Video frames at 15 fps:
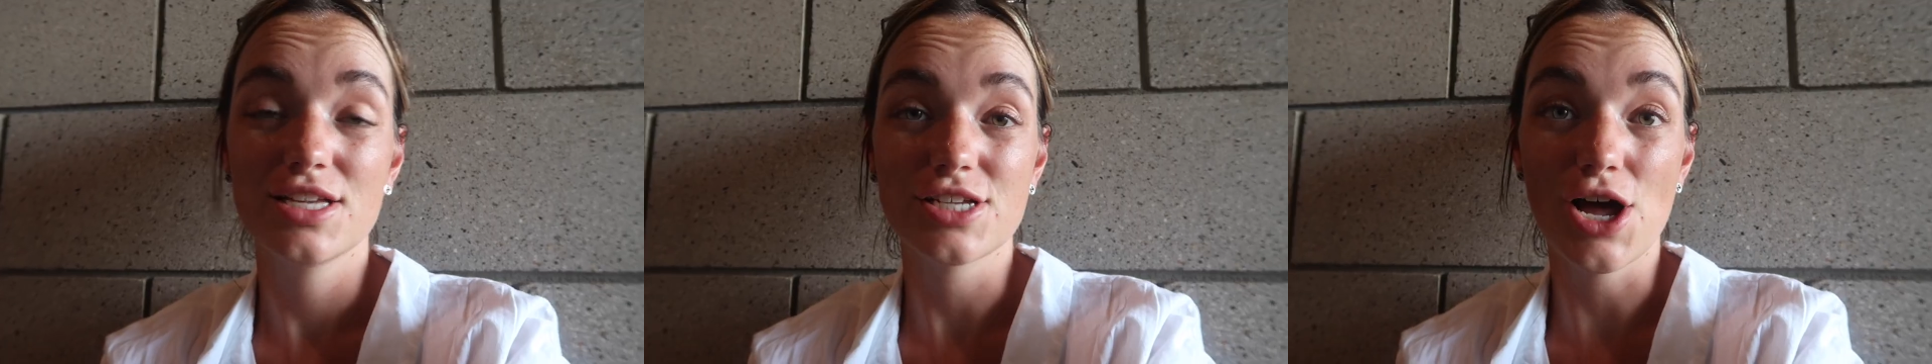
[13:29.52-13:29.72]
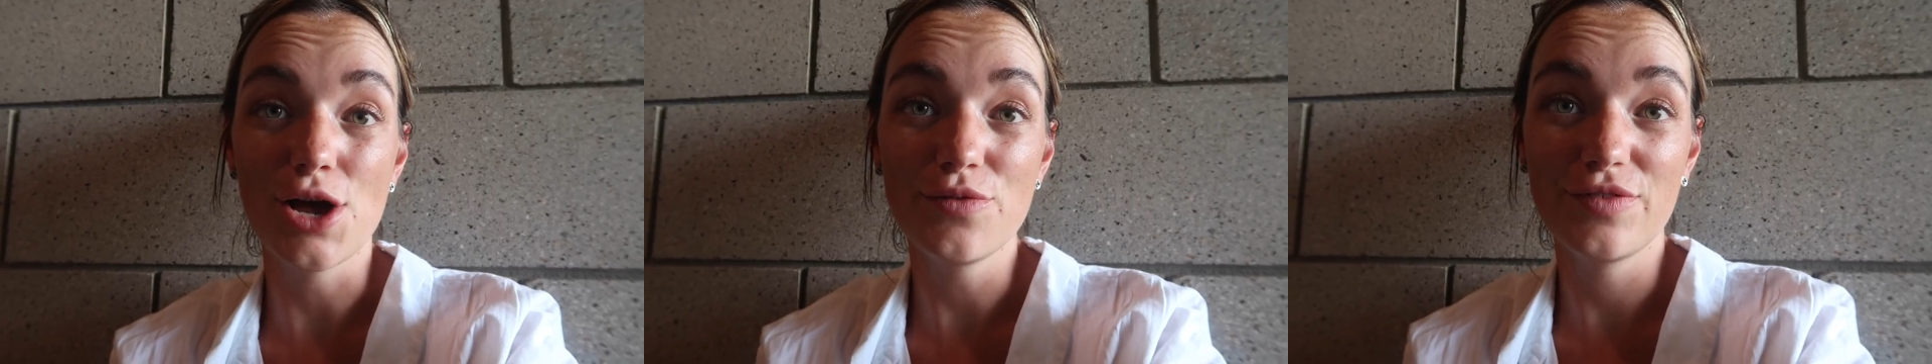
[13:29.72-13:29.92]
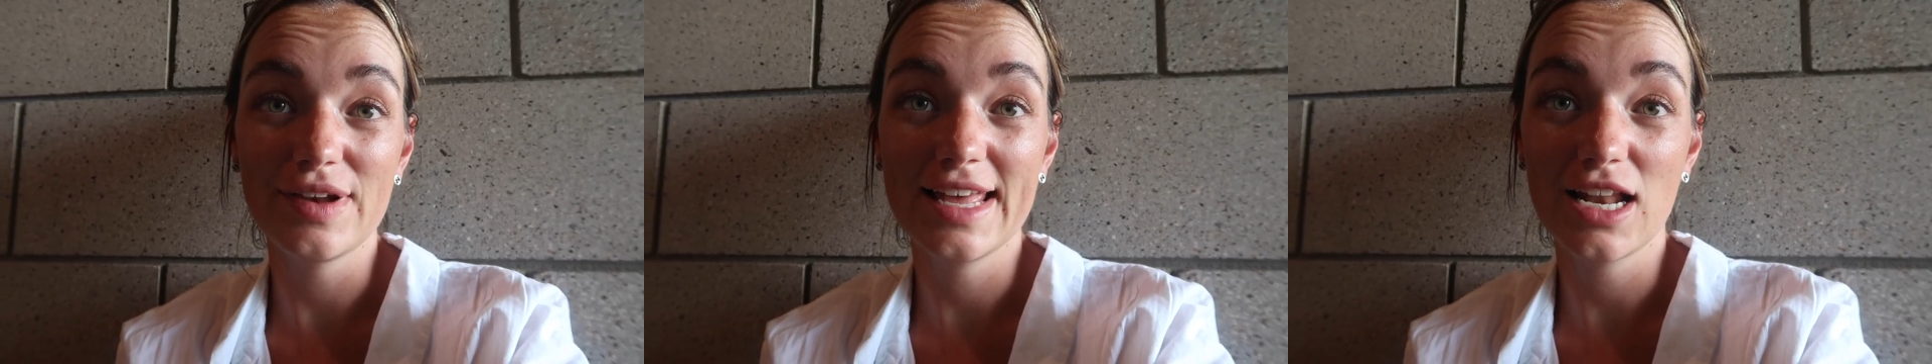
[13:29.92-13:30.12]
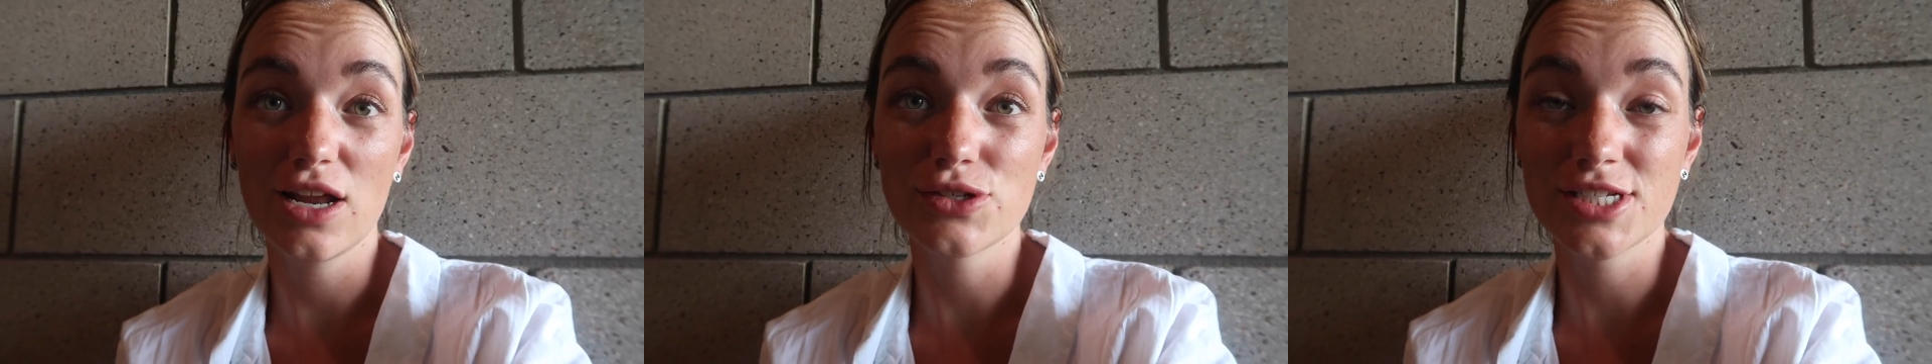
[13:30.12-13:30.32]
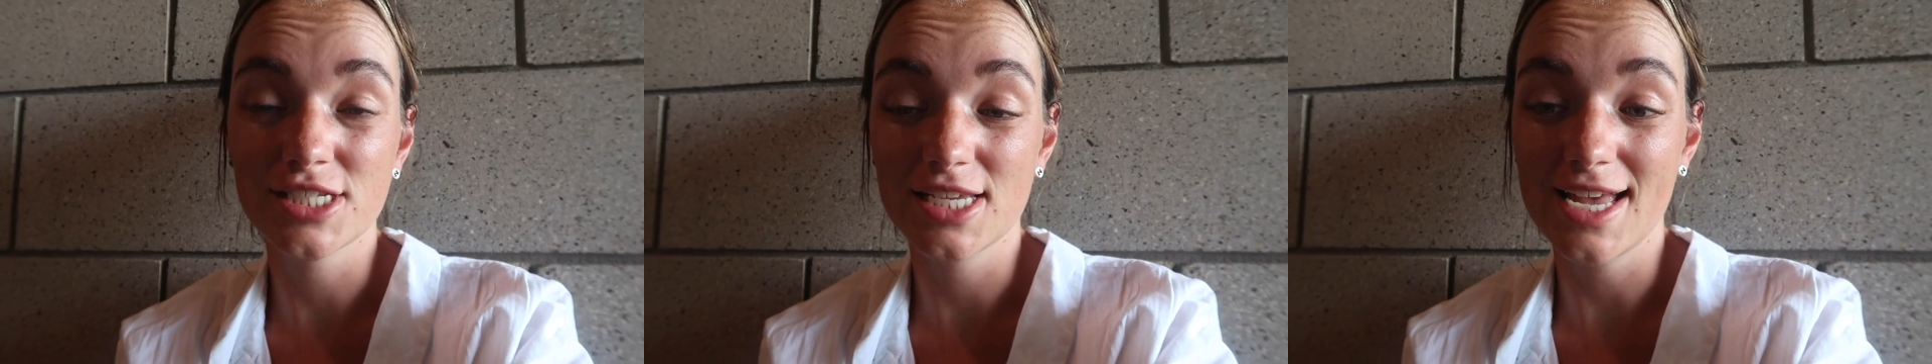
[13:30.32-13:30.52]
so hopefully
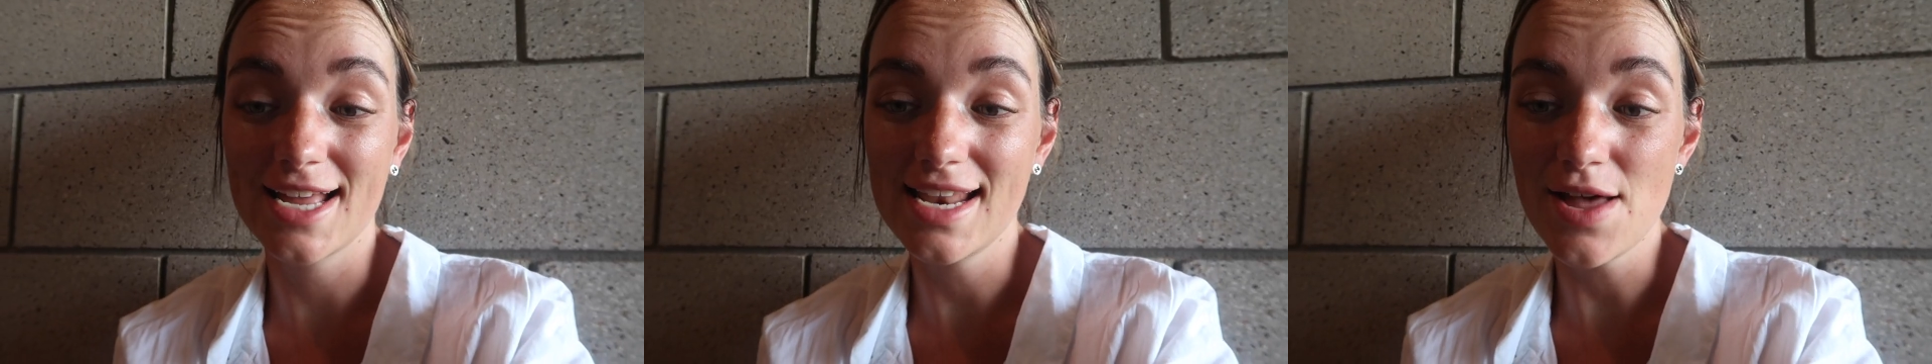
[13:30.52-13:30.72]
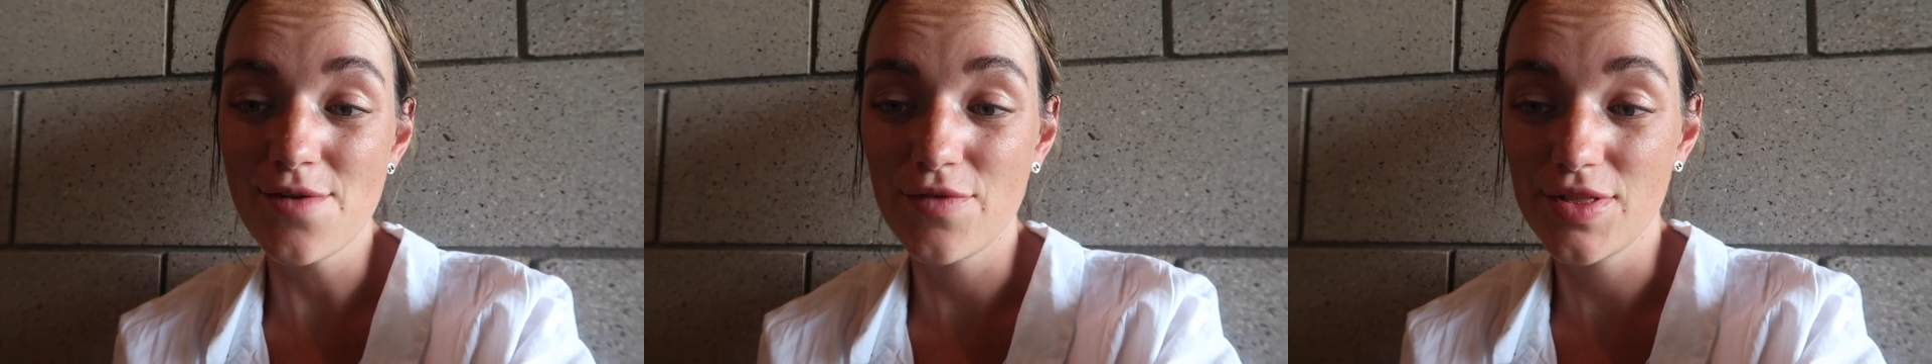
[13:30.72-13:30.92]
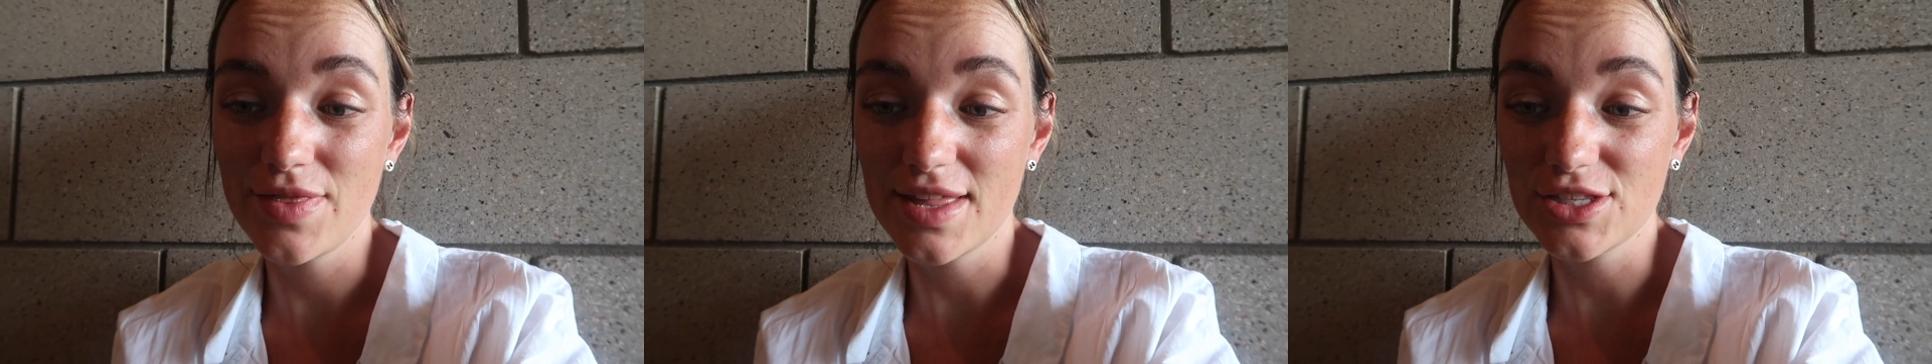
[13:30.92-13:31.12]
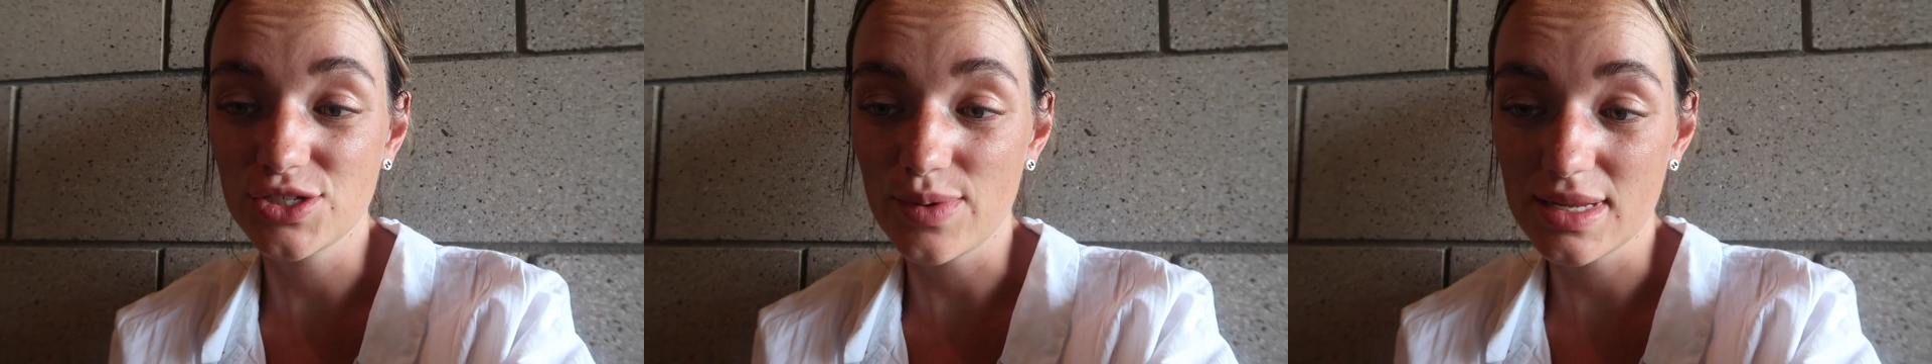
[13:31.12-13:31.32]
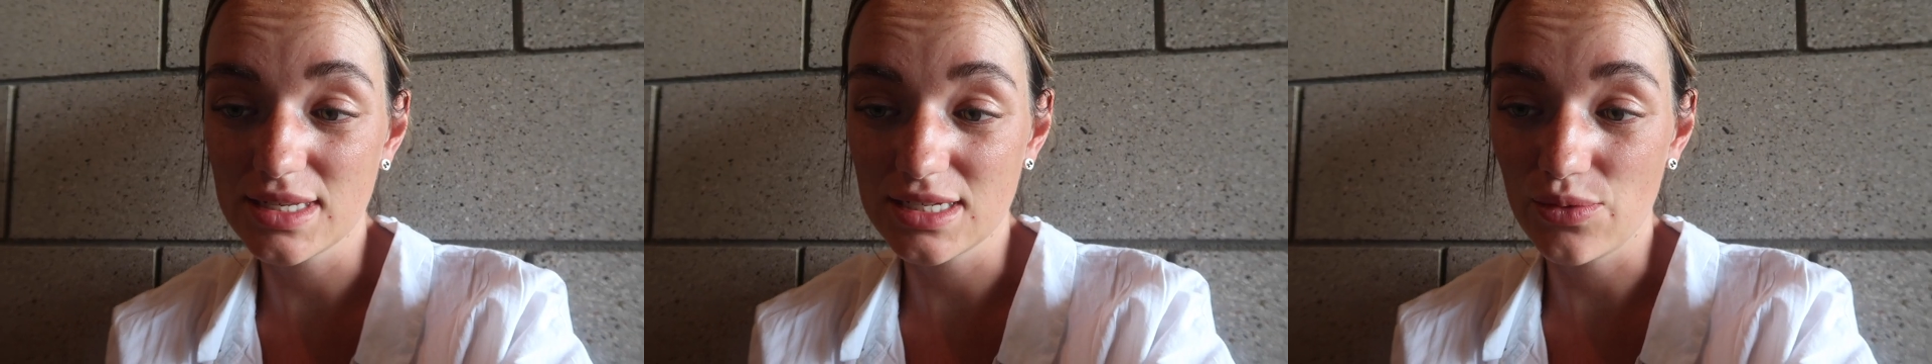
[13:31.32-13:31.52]
closer to 11 than
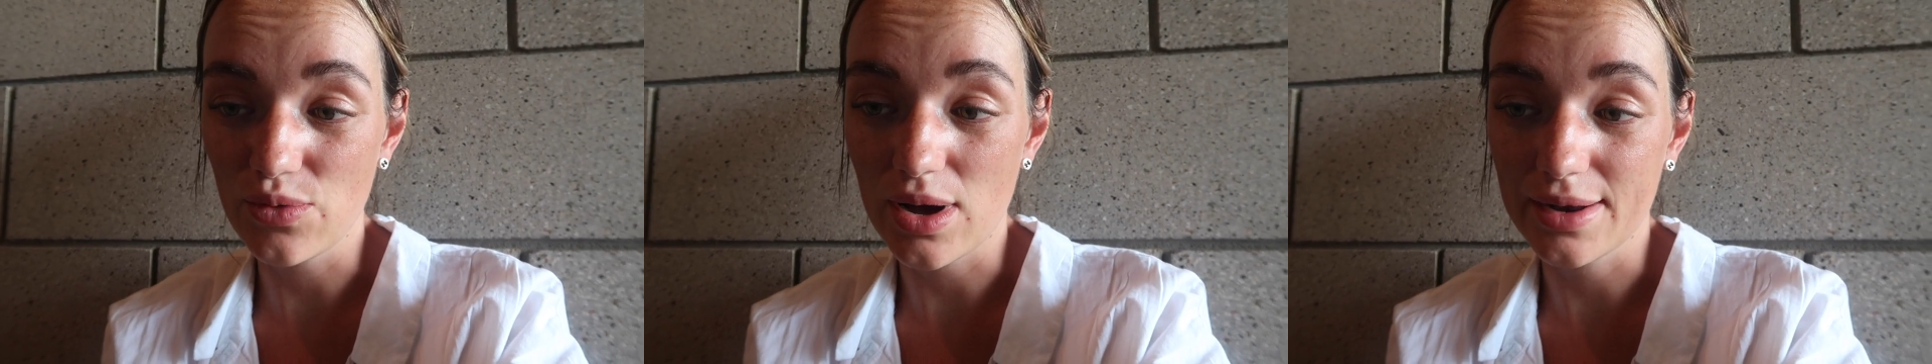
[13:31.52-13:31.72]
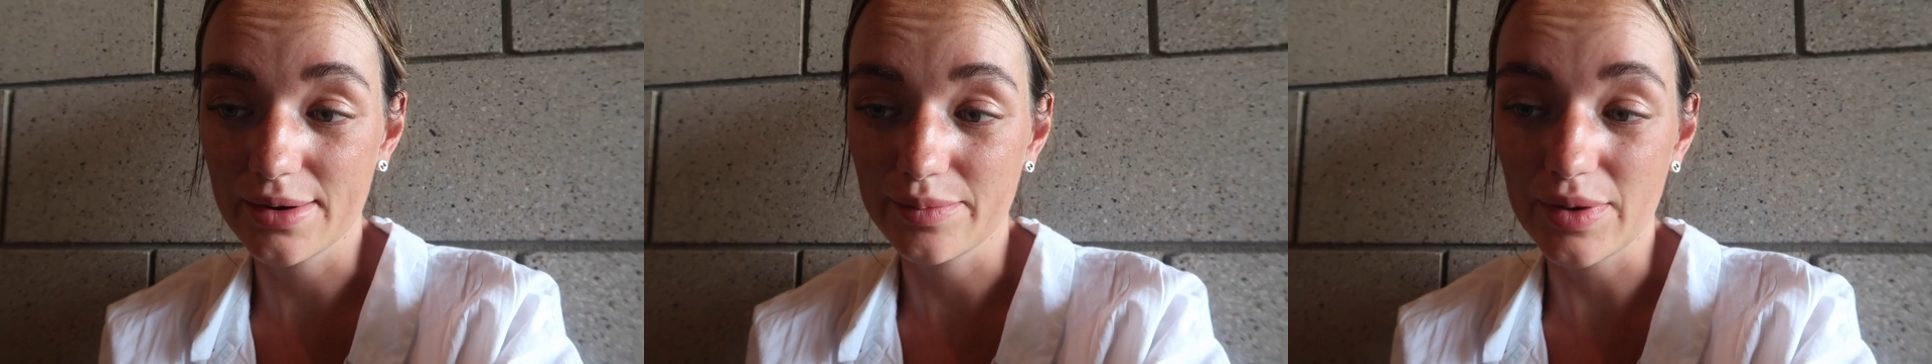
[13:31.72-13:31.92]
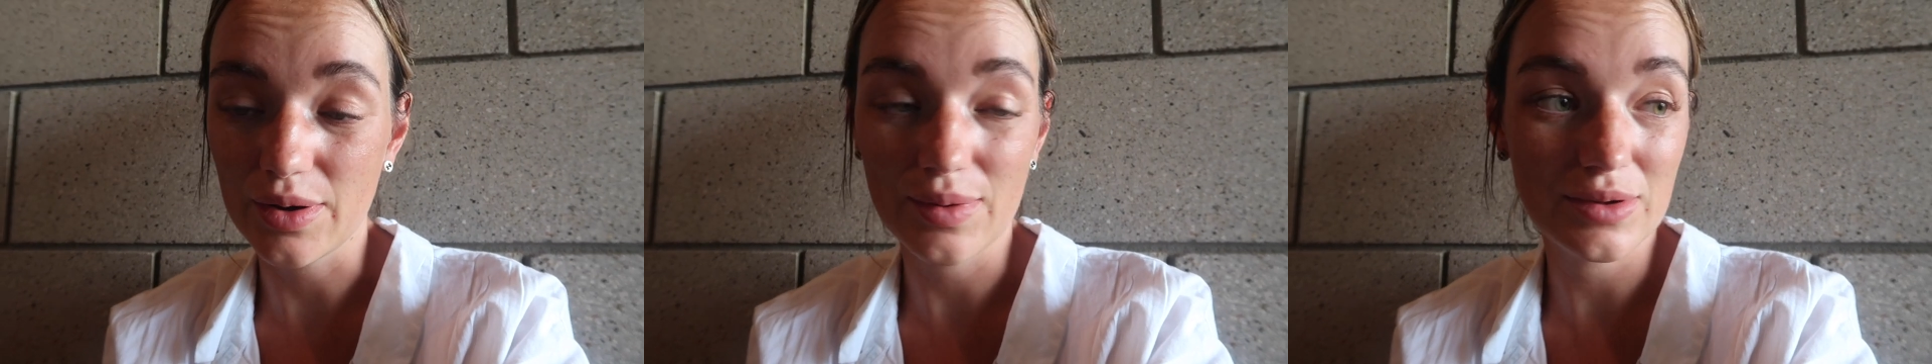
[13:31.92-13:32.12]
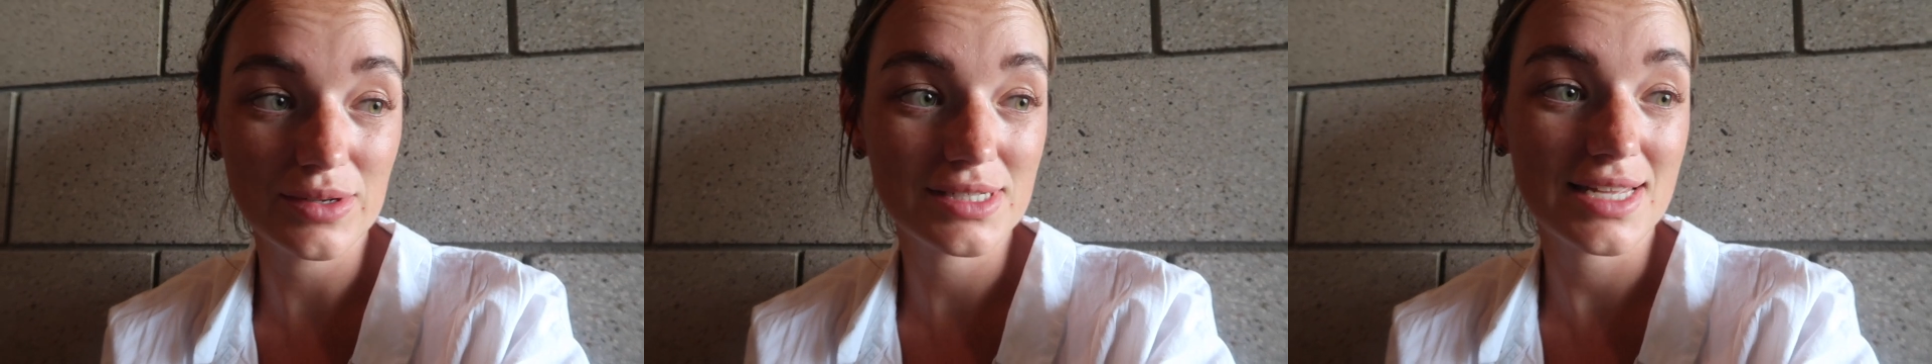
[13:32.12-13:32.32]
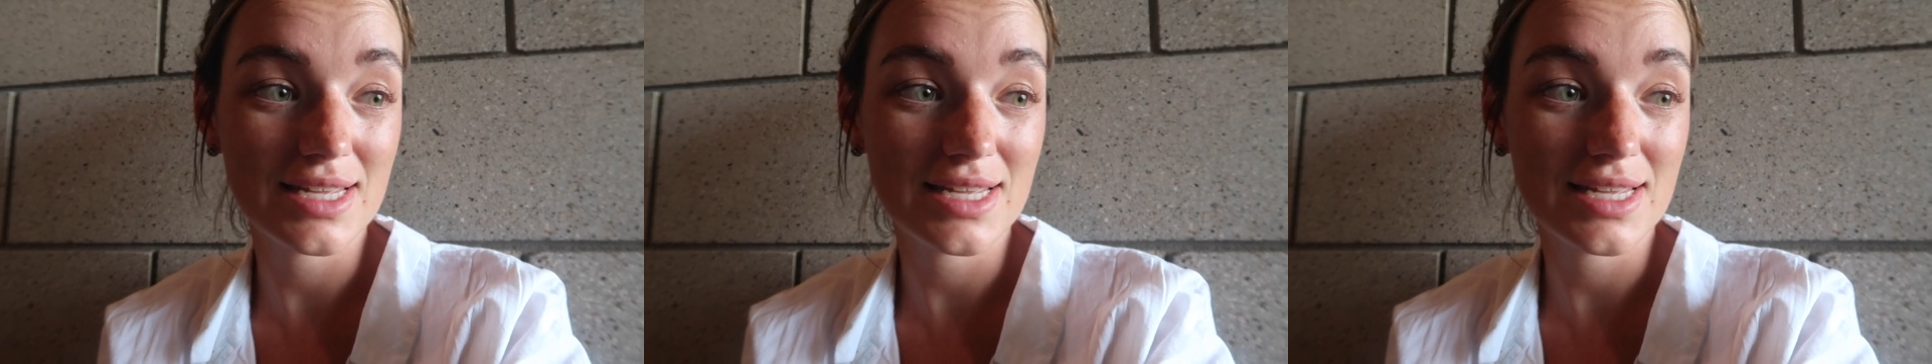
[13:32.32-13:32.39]
21 but we'll